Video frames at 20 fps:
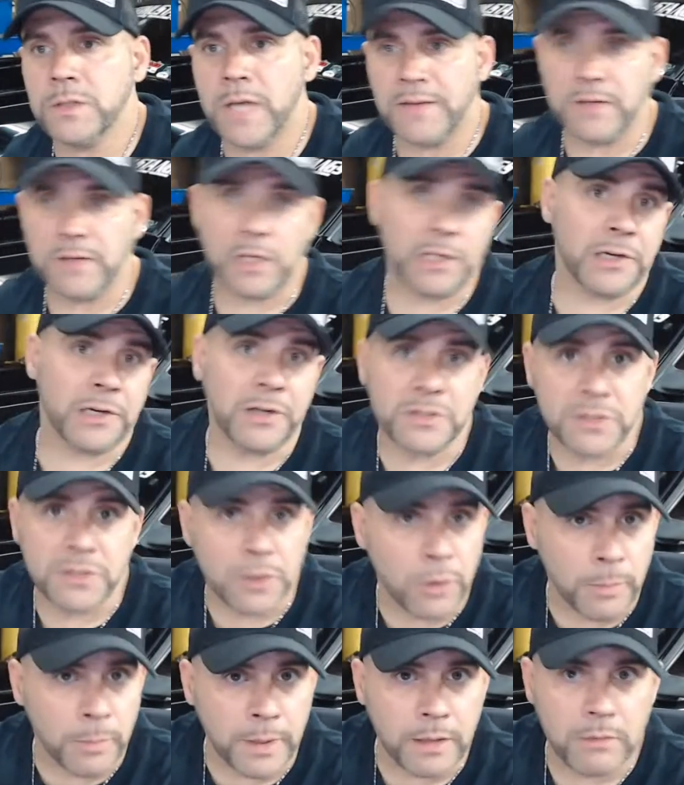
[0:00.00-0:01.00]
have to clearance a
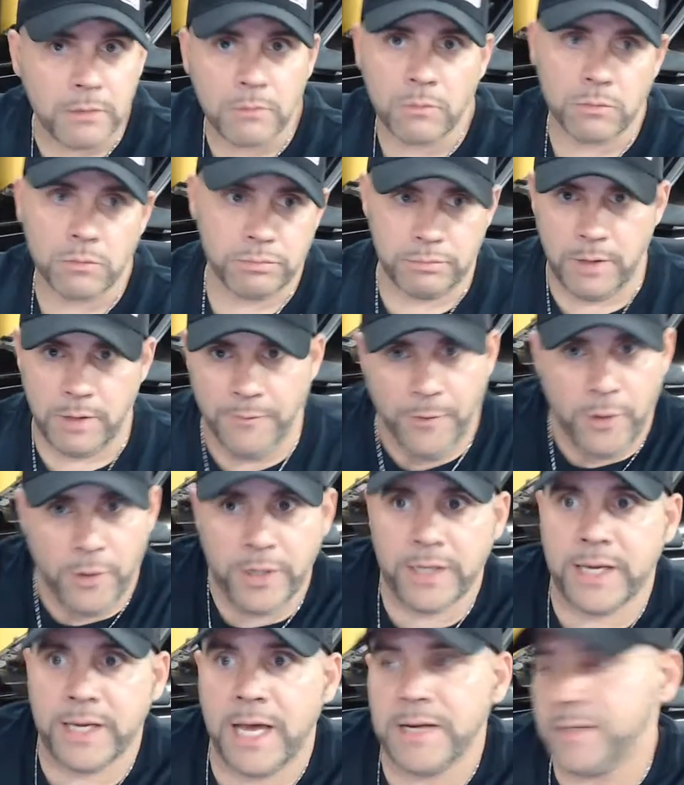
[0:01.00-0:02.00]
little bit. I've
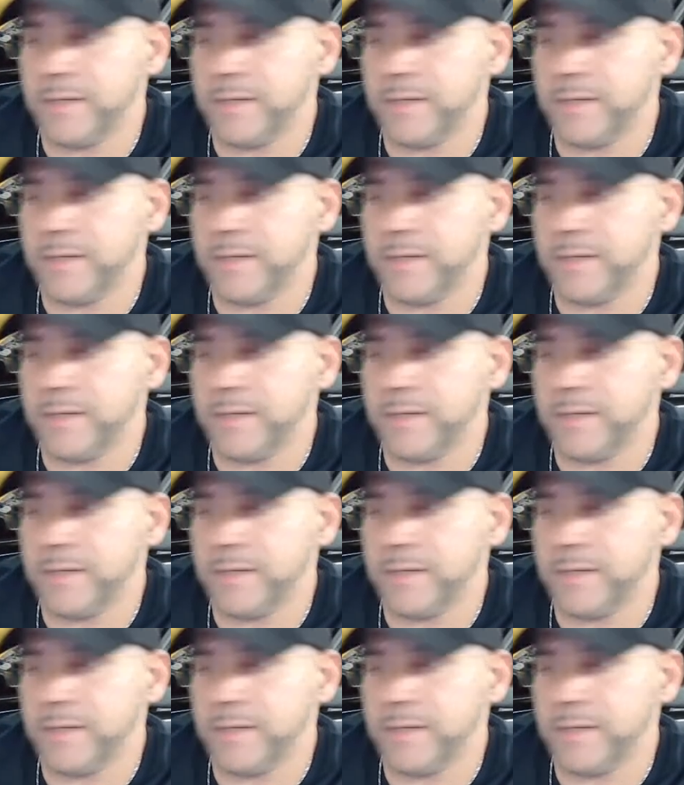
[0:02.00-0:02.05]
already kind